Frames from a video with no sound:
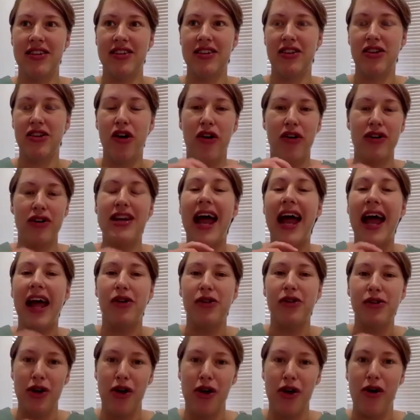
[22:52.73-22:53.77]
got
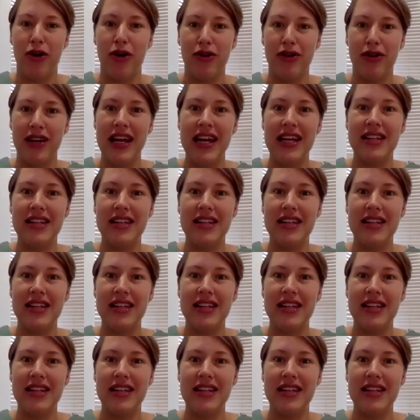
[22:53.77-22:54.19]
nailed on.